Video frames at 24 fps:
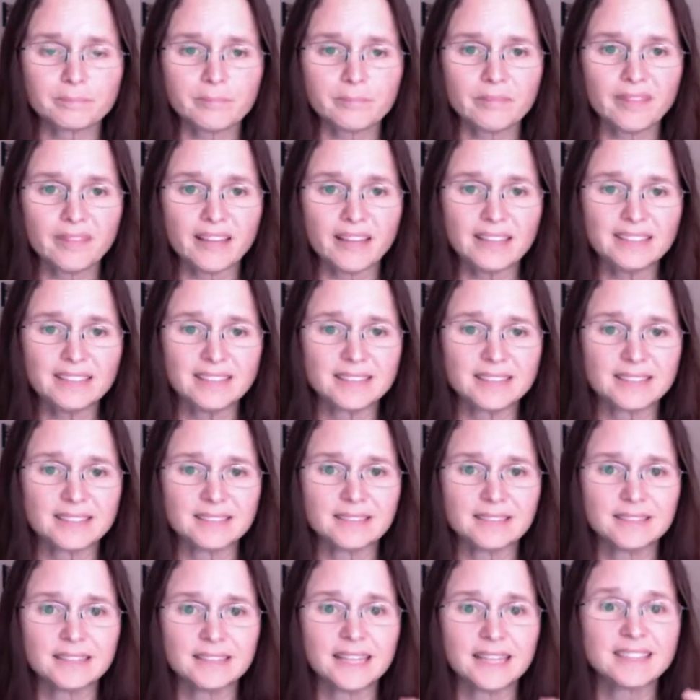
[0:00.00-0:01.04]

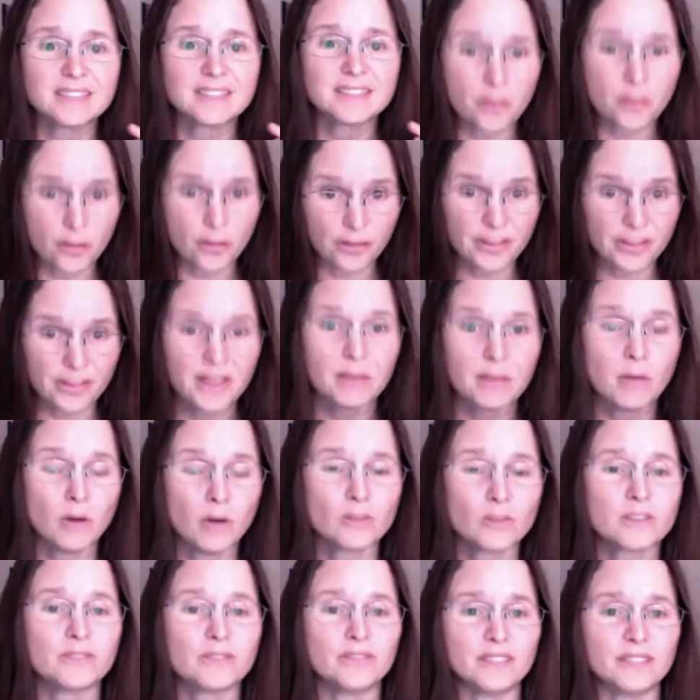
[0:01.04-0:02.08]
it's the
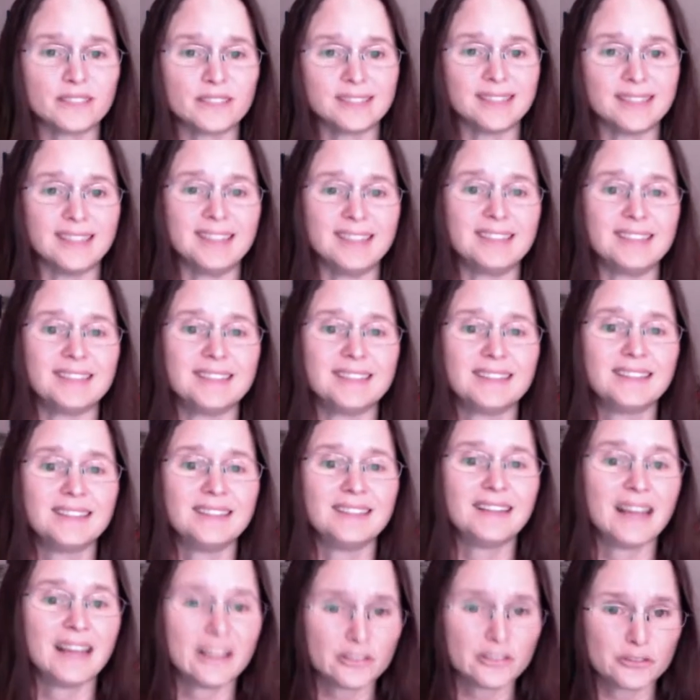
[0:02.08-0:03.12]
most visited
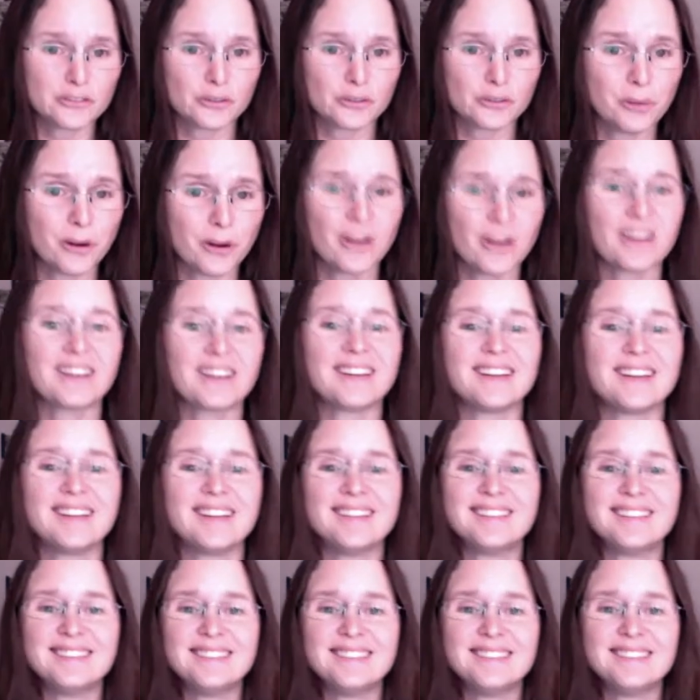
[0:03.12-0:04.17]
national park
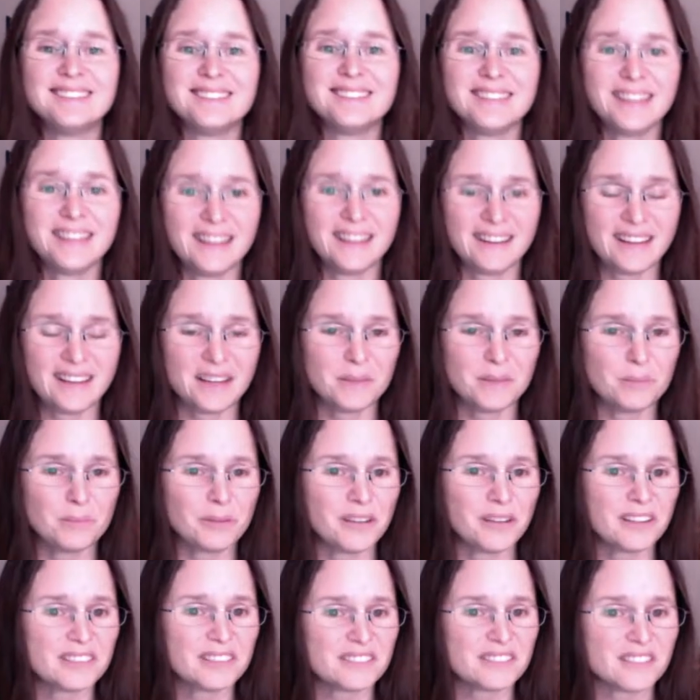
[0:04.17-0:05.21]
in the
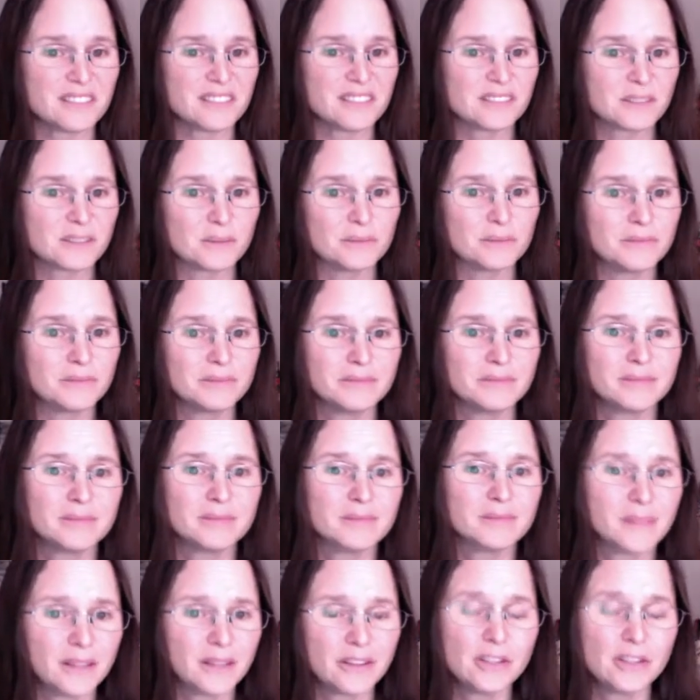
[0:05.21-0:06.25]
NPS system,
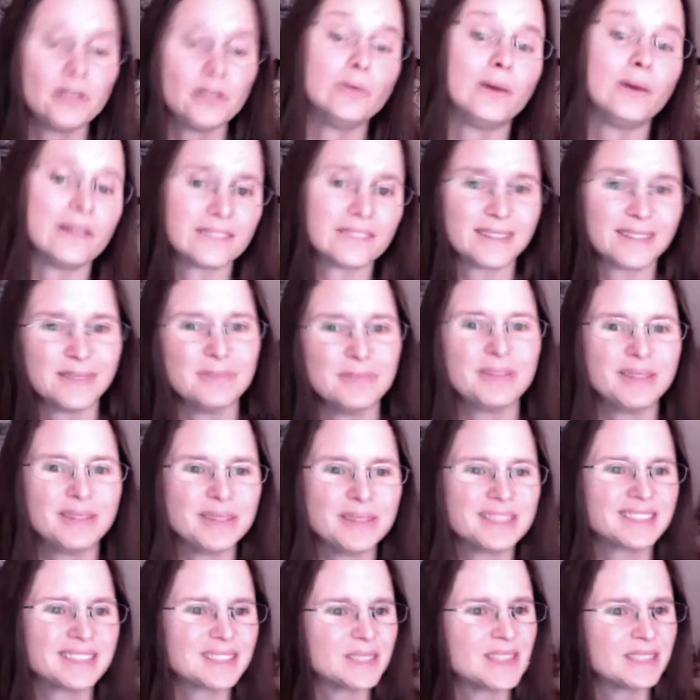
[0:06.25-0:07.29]
in the US
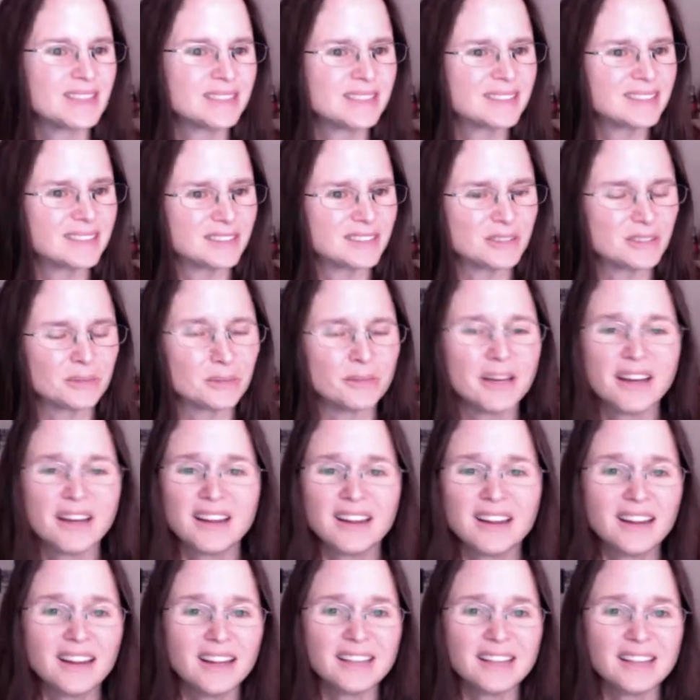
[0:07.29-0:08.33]
NPS system.
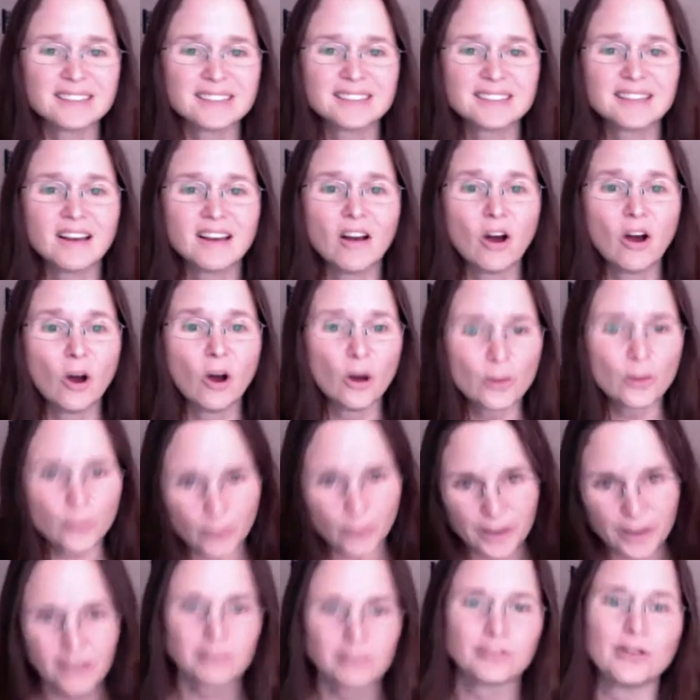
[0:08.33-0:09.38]
It's on the
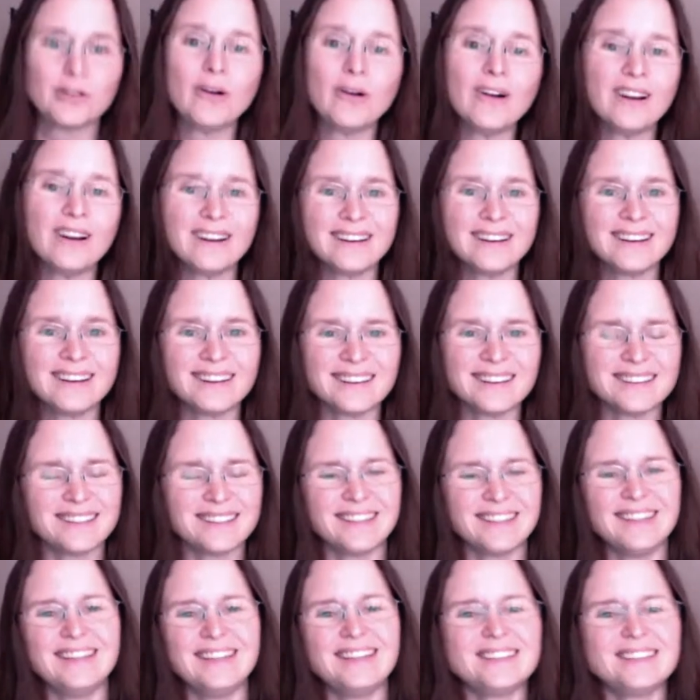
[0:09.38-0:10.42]
way to Florida.
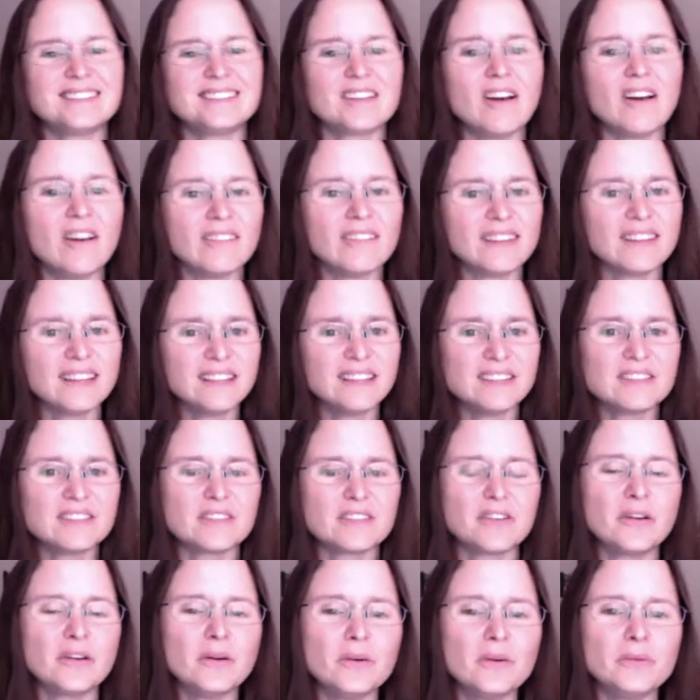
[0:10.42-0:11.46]
It's on the East
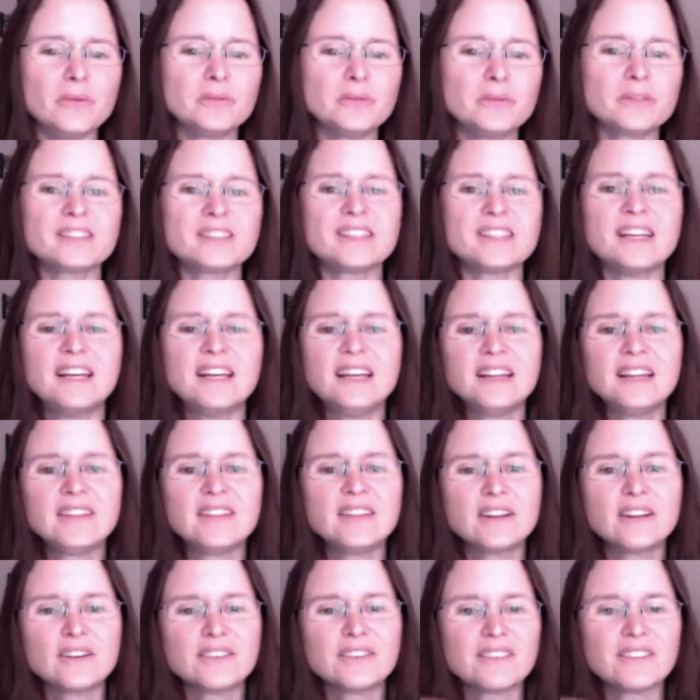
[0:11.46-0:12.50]
Coast.
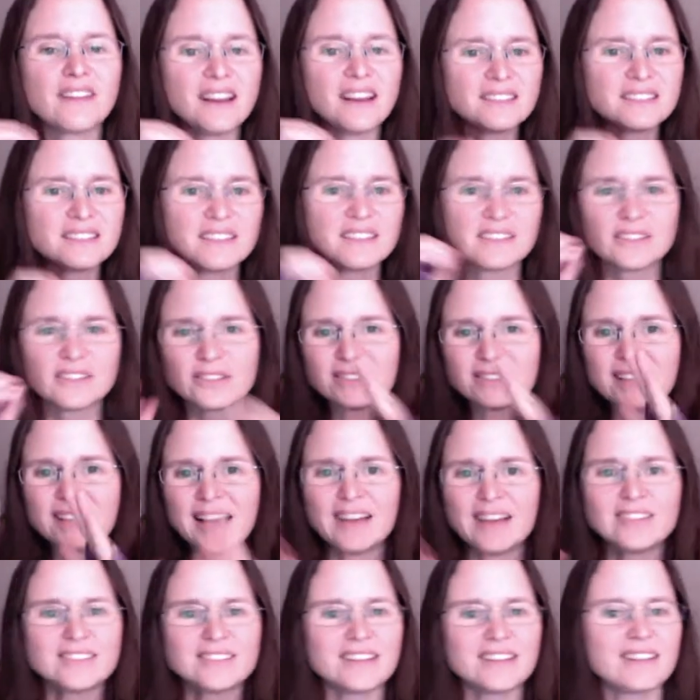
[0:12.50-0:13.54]
There are lots of little
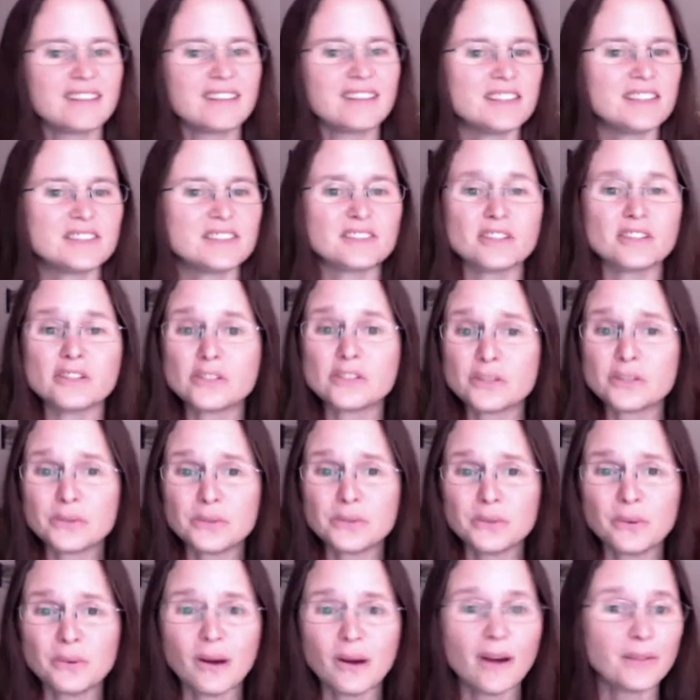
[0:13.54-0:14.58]
towns and things to
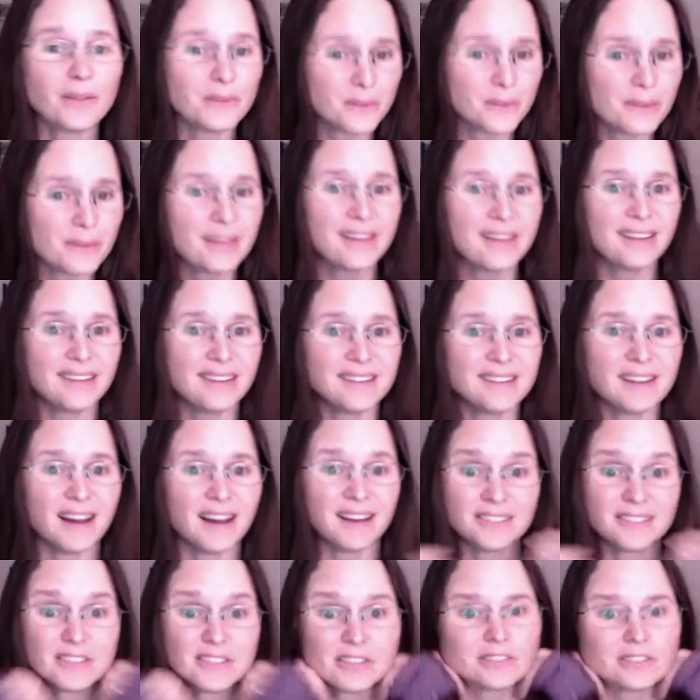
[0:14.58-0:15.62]
do other than
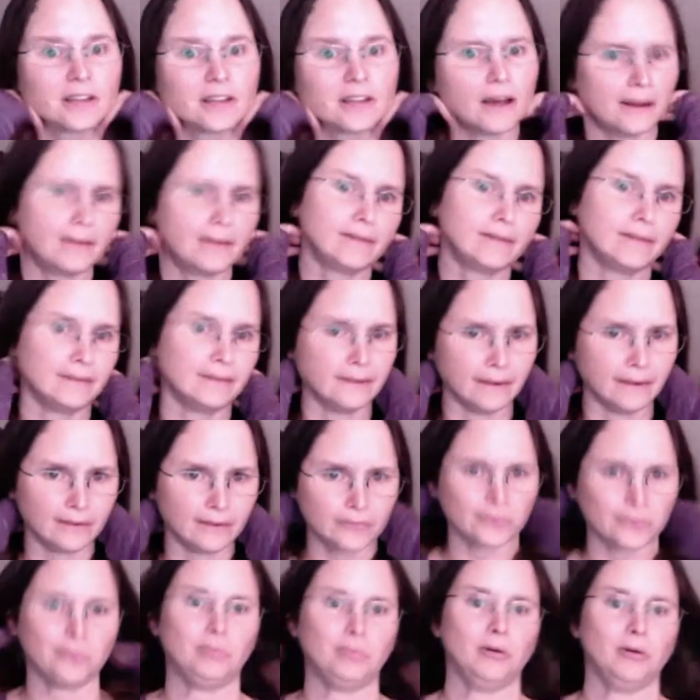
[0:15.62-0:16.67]
just hike in the
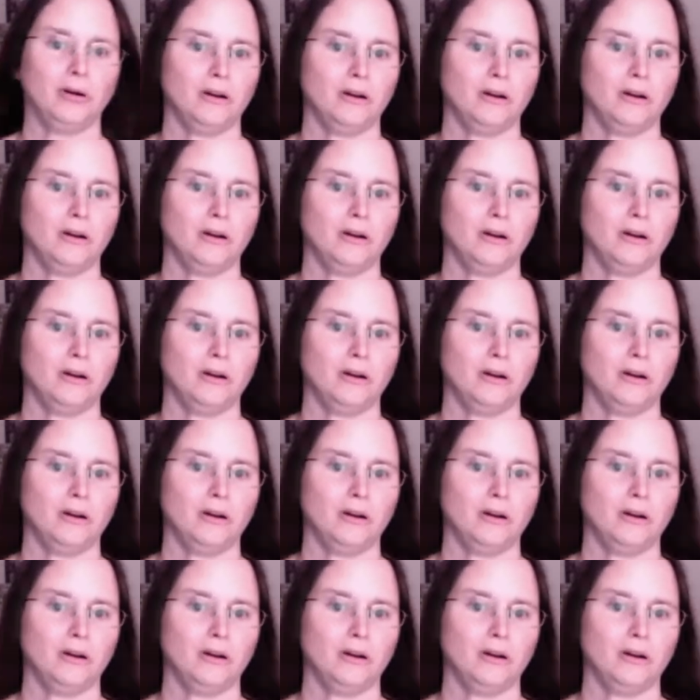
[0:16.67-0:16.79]
national park.